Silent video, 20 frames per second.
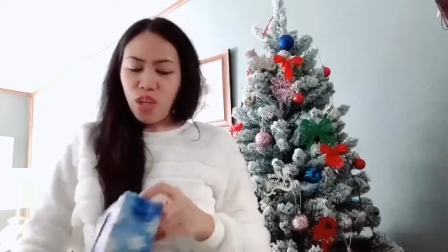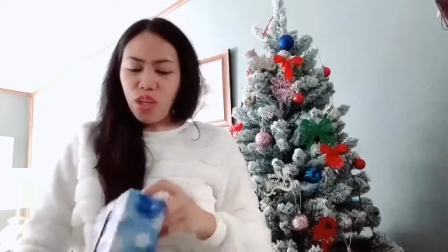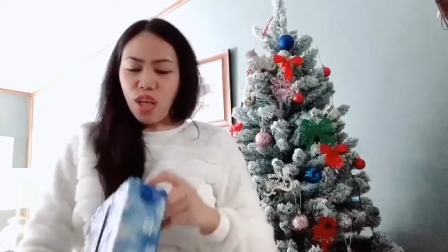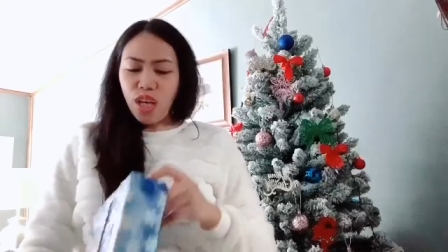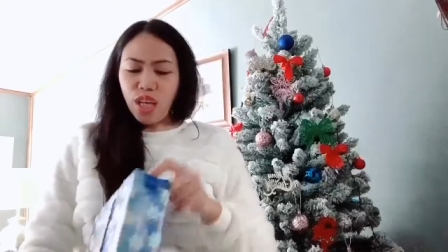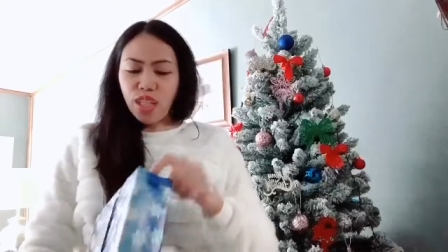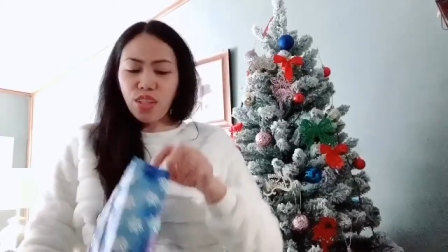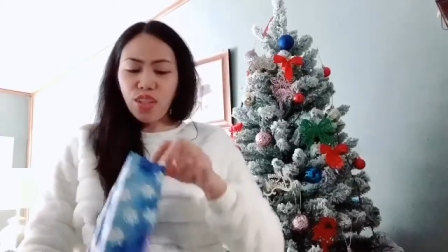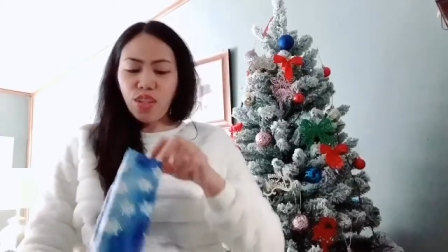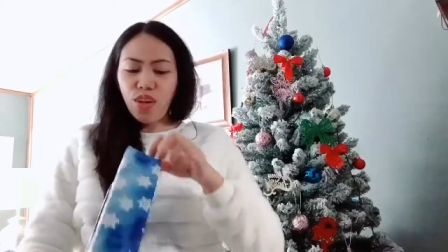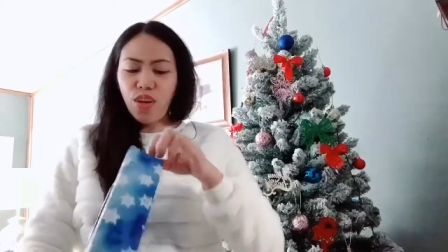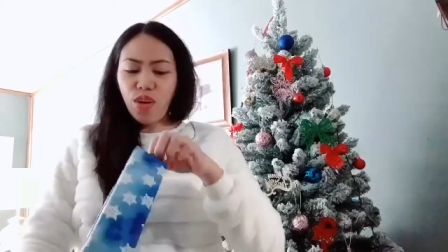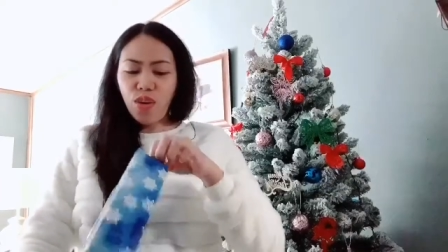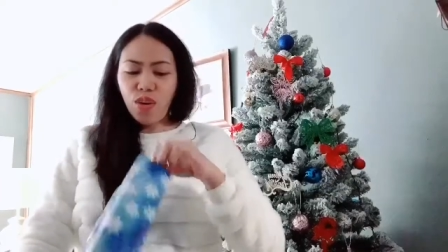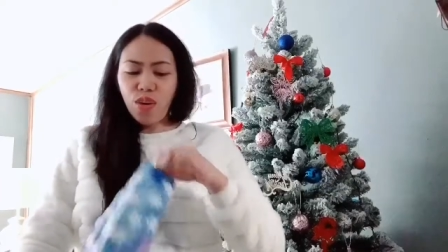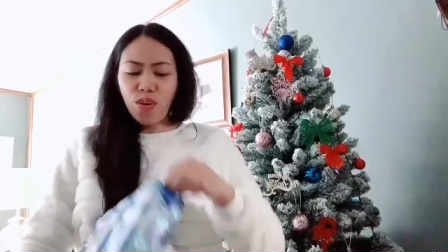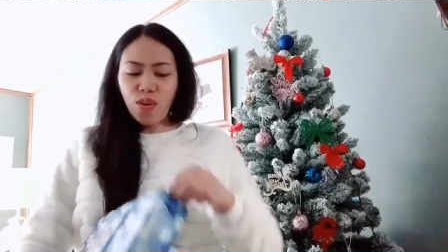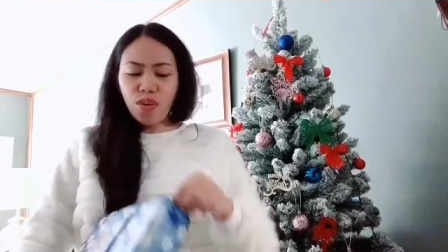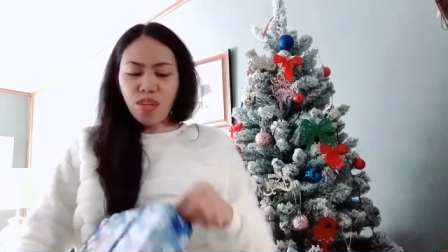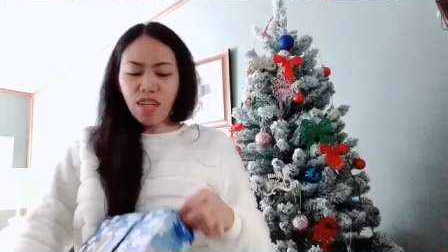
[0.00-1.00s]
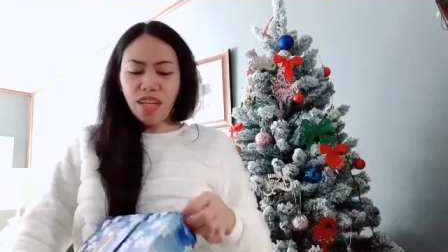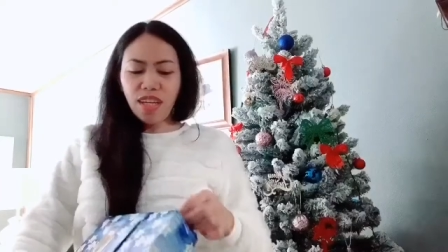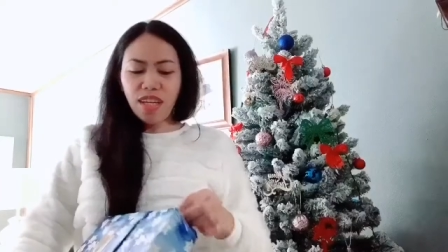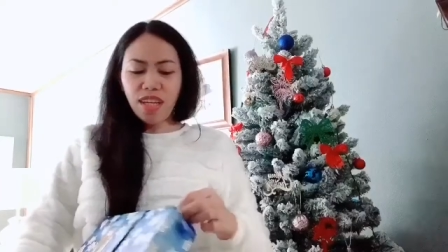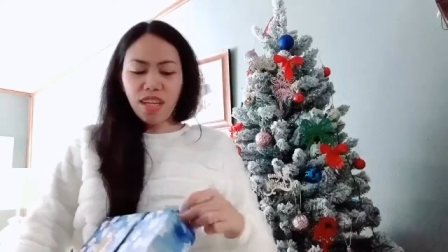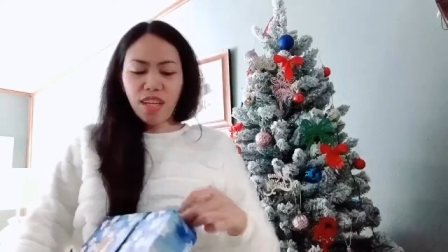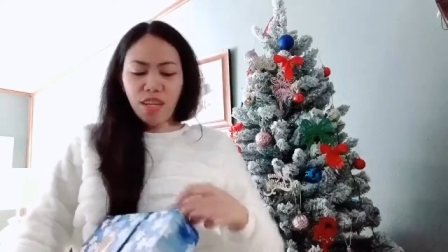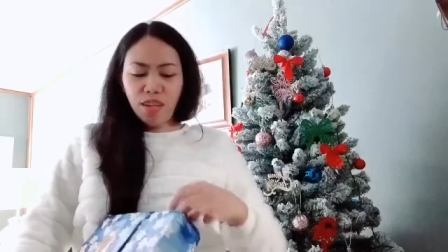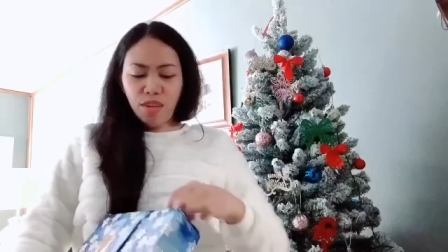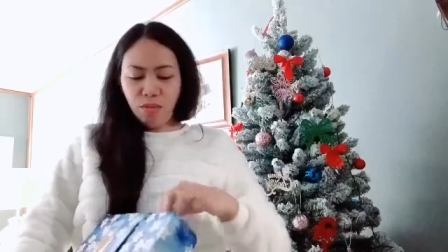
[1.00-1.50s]
And so,
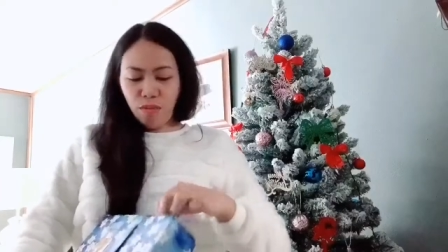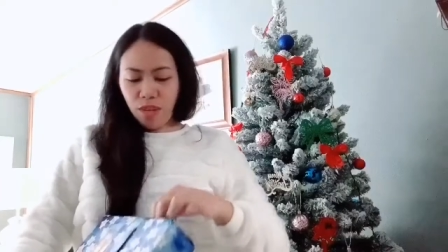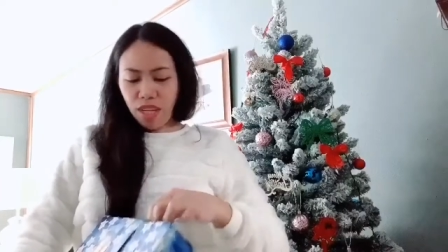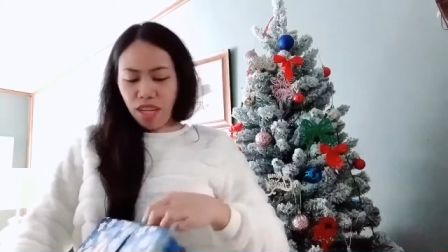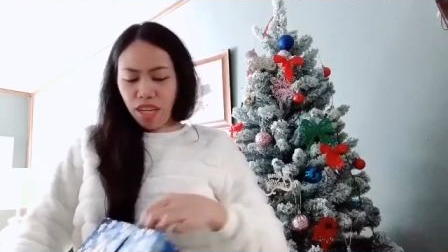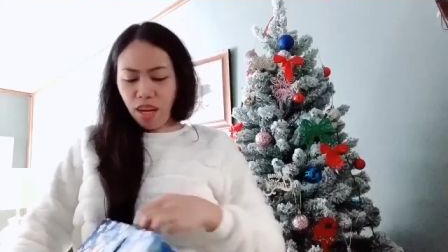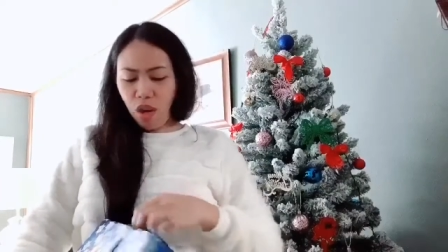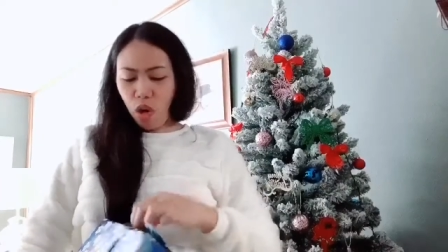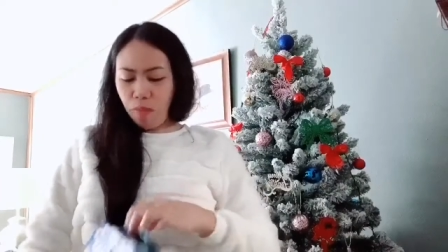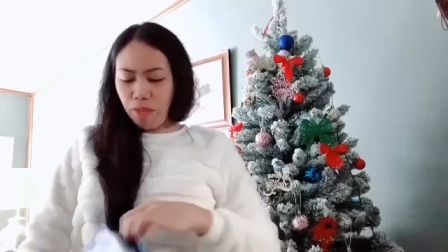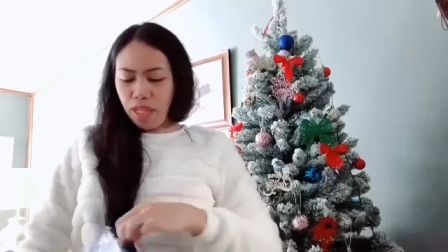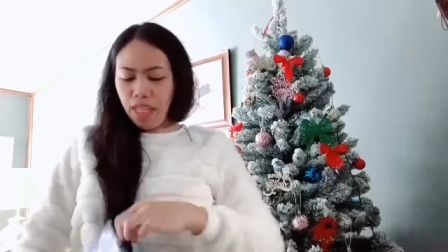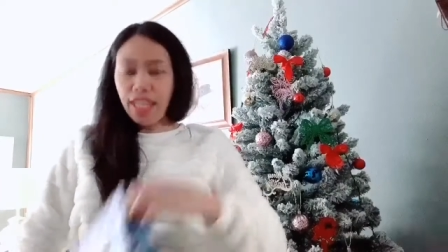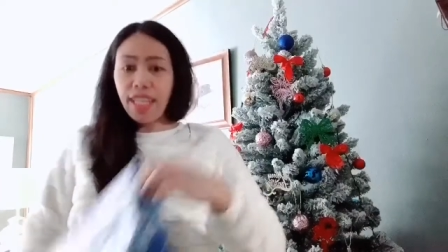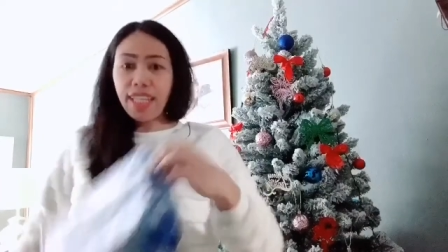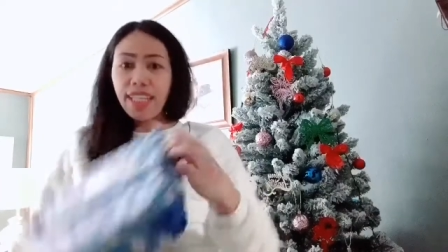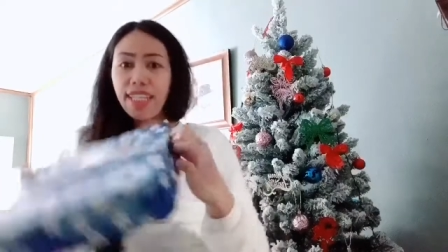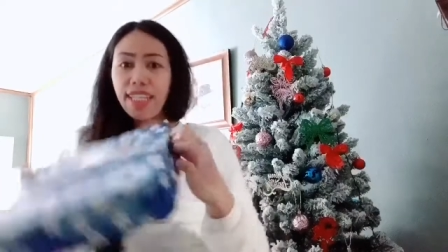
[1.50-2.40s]
we're gonna open it.